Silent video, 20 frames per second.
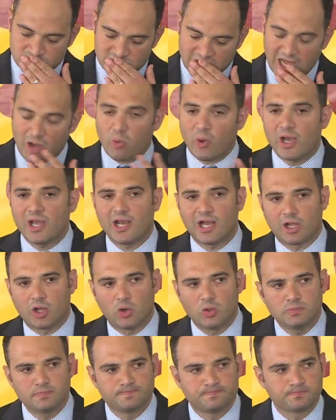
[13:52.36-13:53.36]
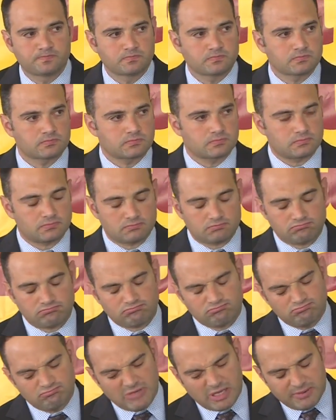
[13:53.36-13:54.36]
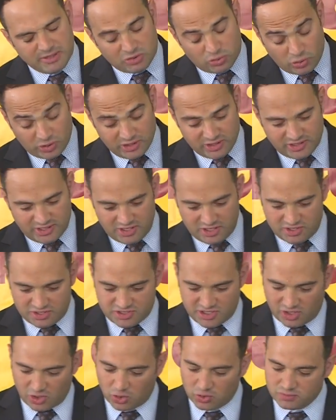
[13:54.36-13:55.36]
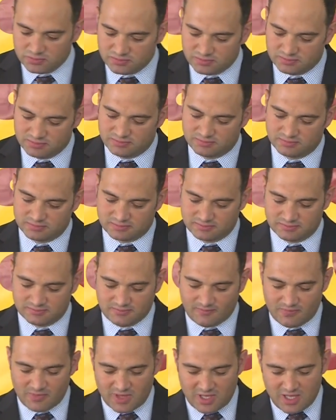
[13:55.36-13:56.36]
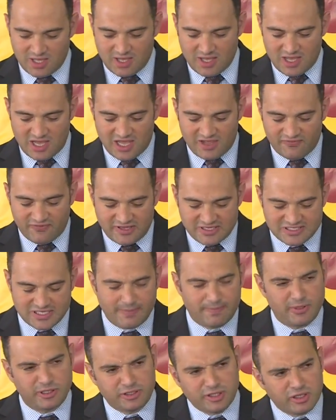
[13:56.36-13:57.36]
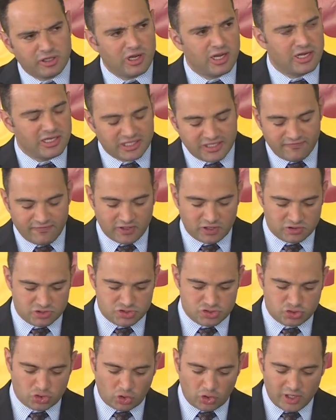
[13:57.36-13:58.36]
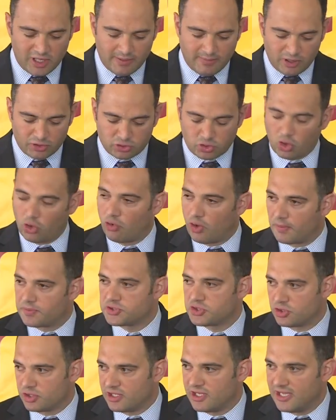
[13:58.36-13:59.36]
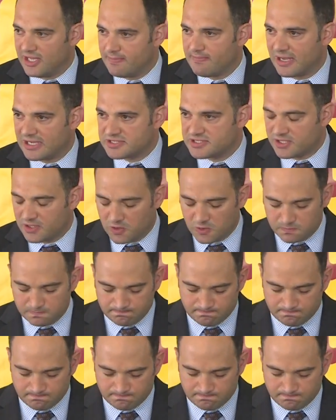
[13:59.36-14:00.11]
A while ago, maybe 20 years ago, I faced a particularly difficult story about corruption in Mexico.